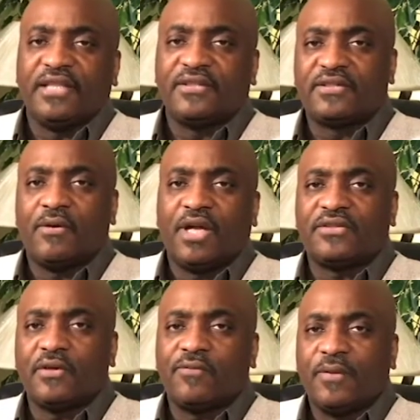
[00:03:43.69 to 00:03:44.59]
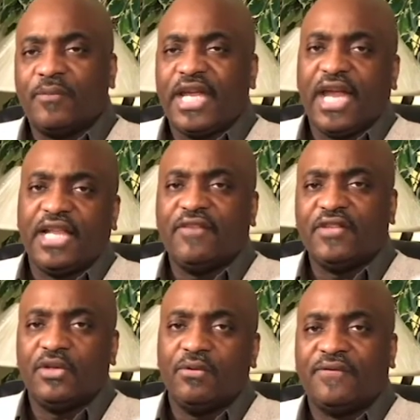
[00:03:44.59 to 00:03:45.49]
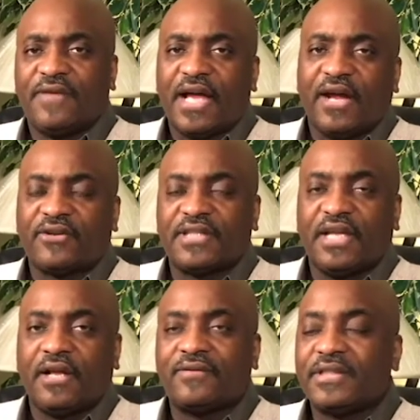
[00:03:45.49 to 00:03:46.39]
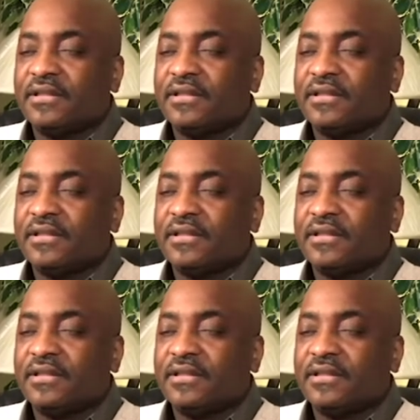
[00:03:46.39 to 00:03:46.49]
and so on and so forth, and we can't even unify ourselves.